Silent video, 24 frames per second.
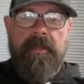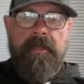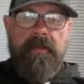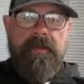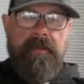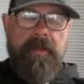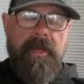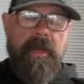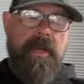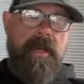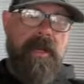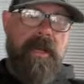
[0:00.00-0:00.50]

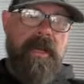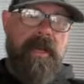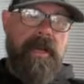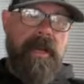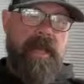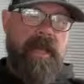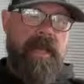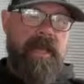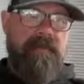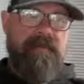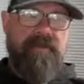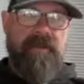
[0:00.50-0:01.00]
All right,
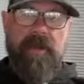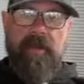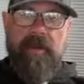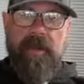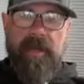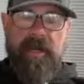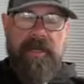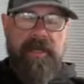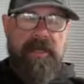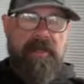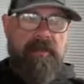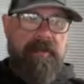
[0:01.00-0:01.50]
I have no
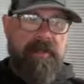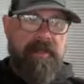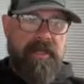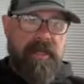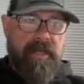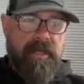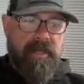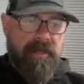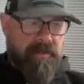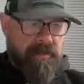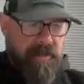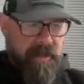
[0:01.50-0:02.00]
idea what the
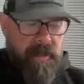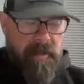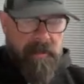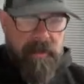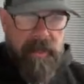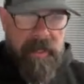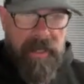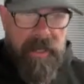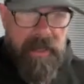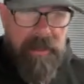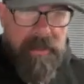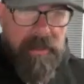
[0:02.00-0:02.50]
hell's going
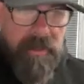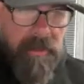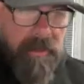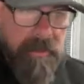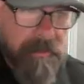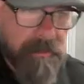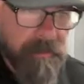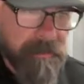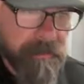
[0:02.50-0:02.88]
on here.